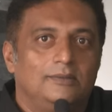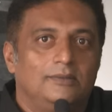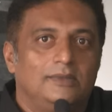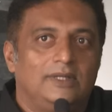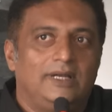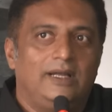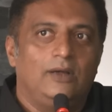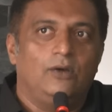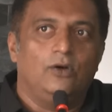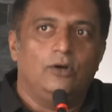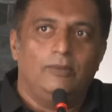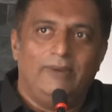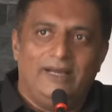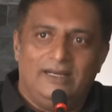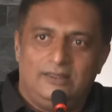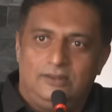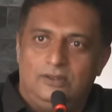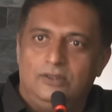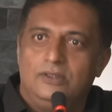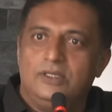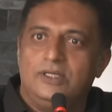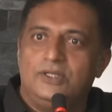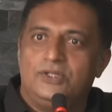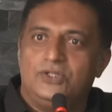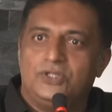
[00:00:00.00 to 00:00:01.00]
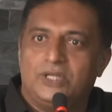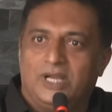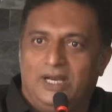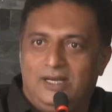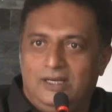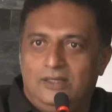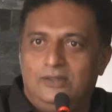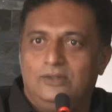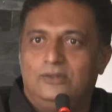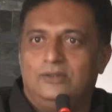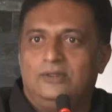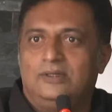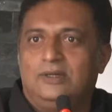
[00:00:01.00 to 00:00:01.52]
When I go back to his
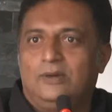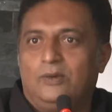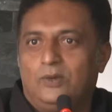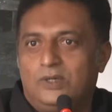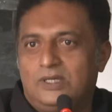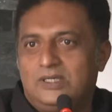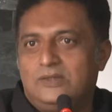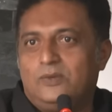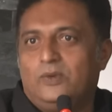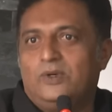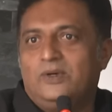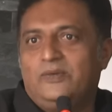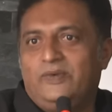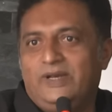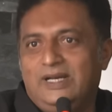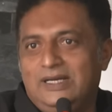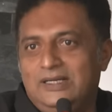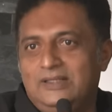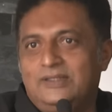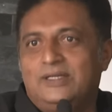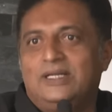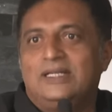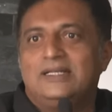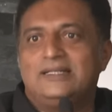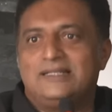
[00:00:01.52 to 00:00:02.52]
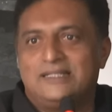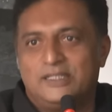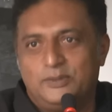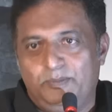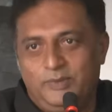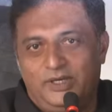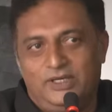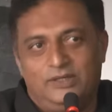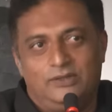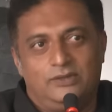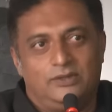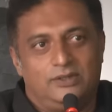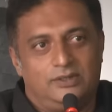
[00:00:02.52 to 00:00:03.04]
childhood, what, what very interests
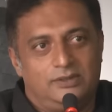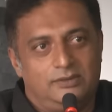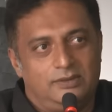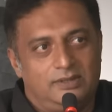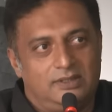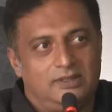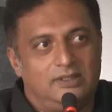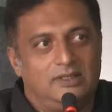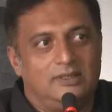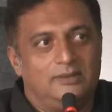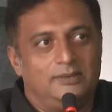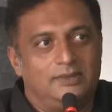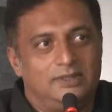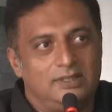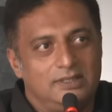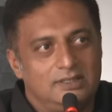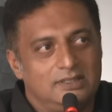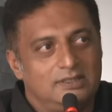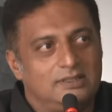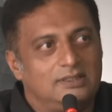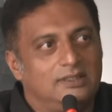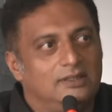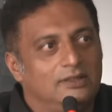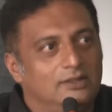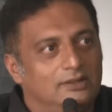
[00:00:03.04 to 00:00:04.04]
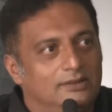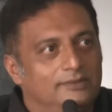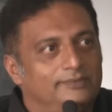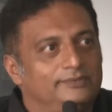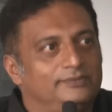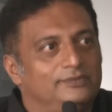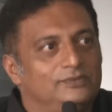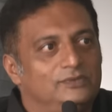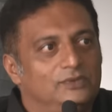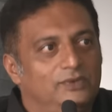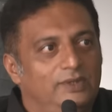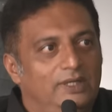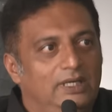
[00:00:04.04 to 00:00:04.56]
me to Ashwatthaman is, you know,
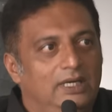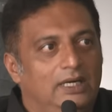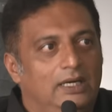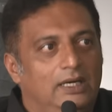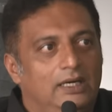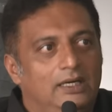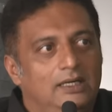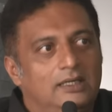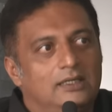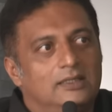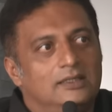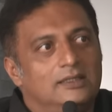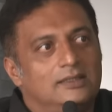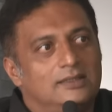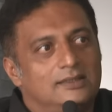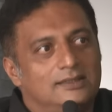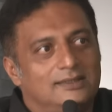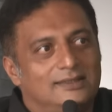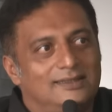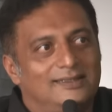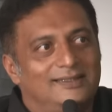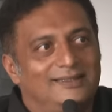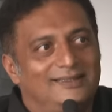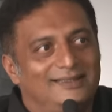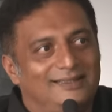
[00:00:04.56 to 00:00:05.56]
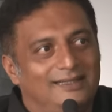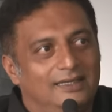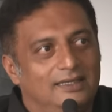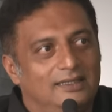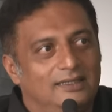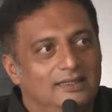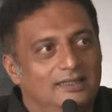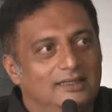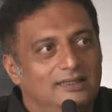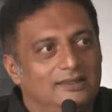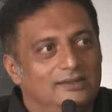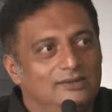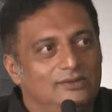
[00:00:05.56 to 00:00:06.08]
we elders, I
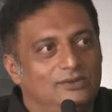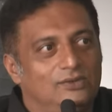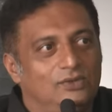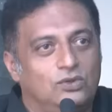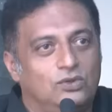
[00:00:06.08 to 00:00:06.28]
think